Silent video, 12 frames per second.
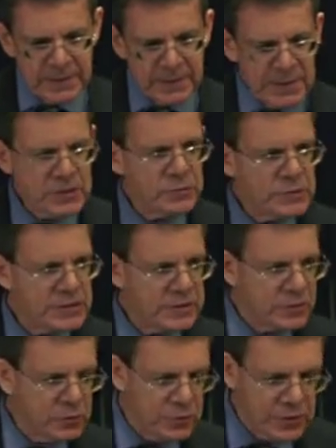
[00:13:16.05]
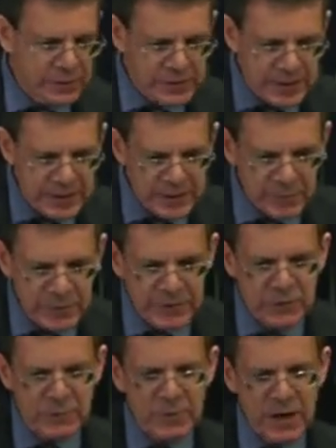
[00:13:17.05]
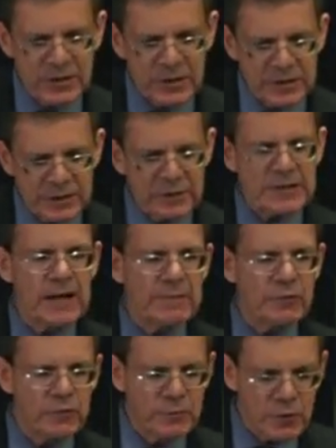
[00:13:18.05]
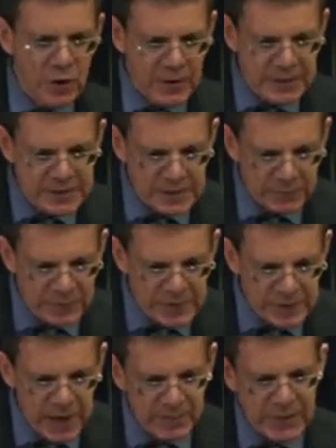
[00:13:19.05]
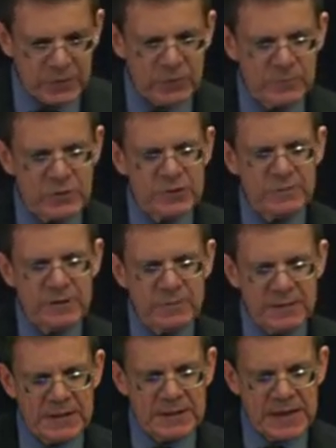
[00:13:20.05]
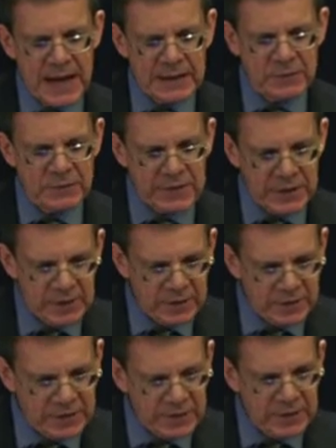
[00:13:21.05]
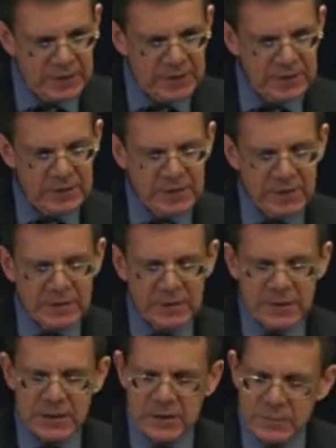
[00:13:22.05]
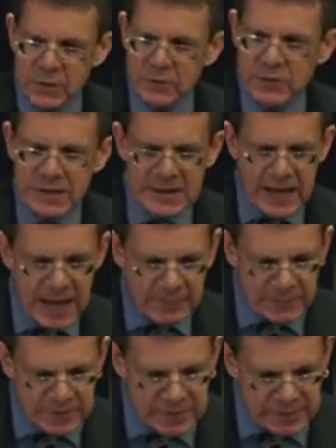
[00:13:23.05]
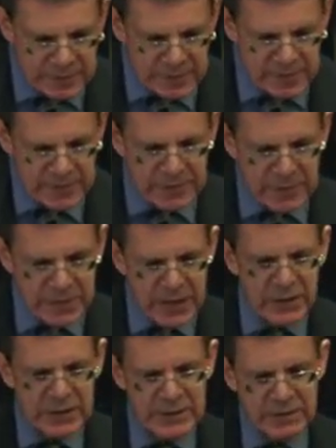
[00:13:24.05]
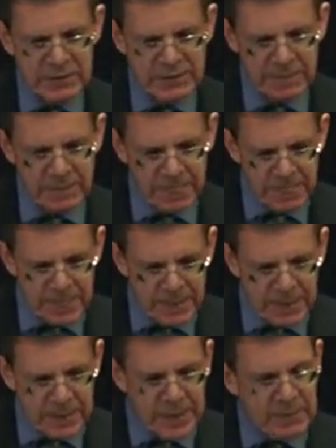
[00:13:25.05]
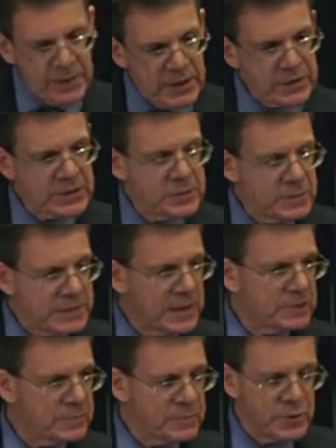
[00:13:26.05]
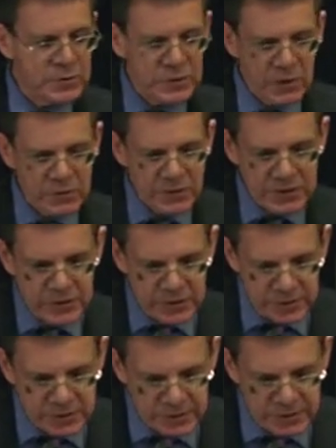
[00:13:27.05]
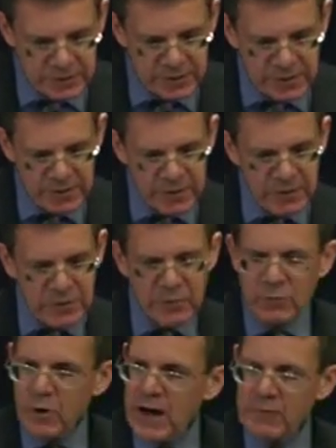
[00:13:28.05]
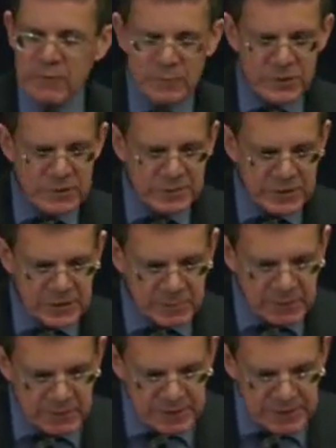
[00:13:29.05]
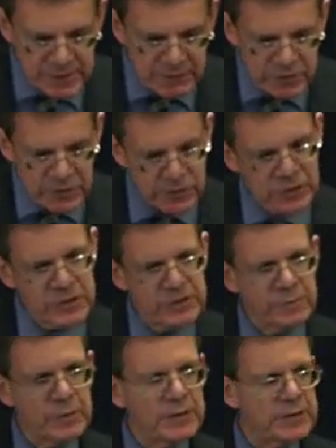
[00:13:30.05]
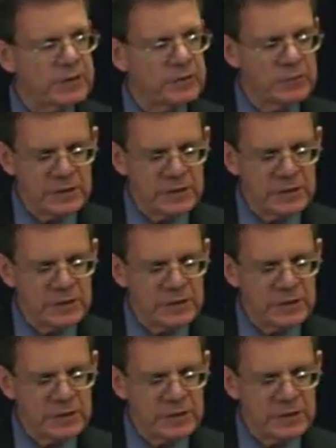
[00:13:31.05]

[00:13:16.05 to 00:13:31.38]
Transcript: This was at the core of Said's political project. Every time a group calling itself Islamic or Muslim committed an act of terror, it exposed the gaps in their narrative. And Americans began to pose hard questions. Why were Muslims experiencing a resurgence of political